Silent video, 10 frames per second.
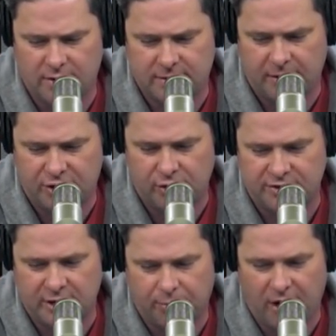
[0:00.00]
some
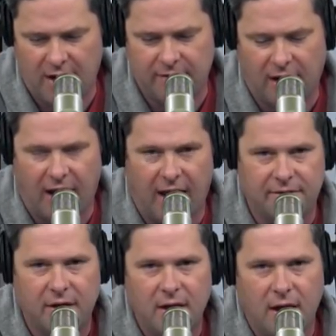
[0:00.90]
issues in their private
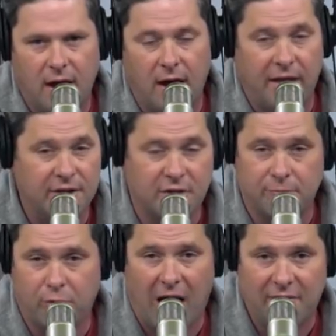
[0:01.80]
life, they
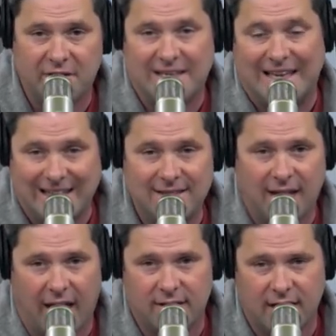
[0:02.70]
deserve privacy in
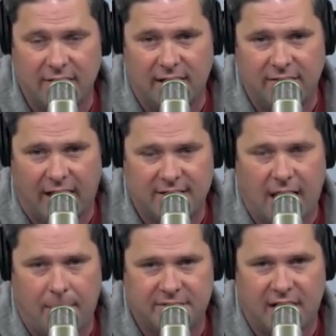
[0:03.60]
that
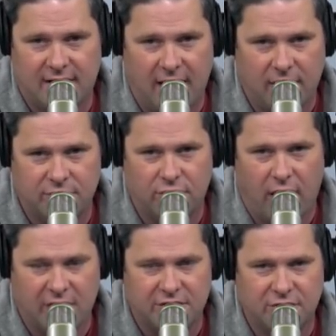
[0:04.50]
step as they take those
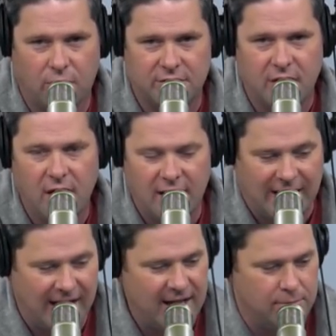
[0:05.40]
directions towards
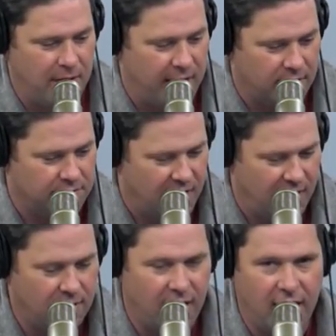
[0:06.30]
getting better
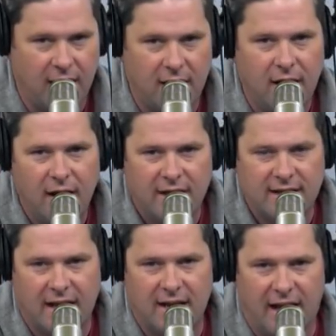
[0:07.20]
there. And it's
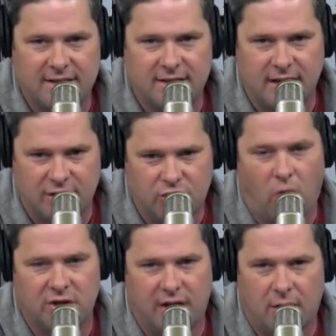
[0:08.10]
kind of nice to see
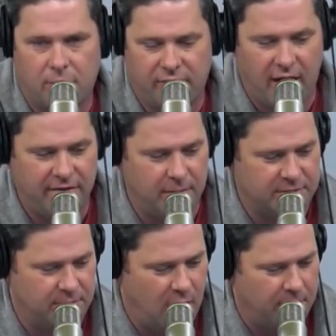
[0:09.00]
Georgia there to provide them
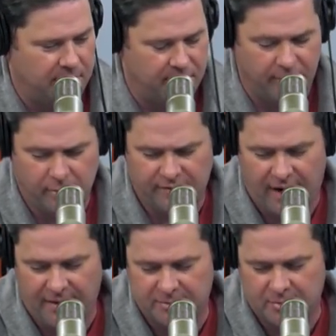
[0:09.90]
some help and
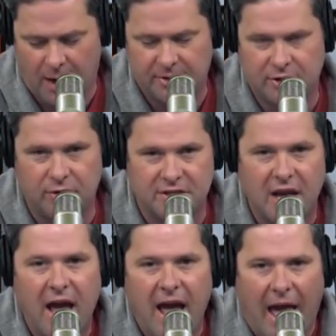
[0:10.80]
provide them some opportunities.
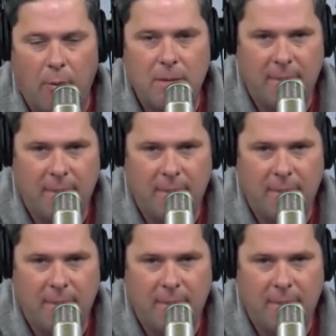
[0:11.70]
And we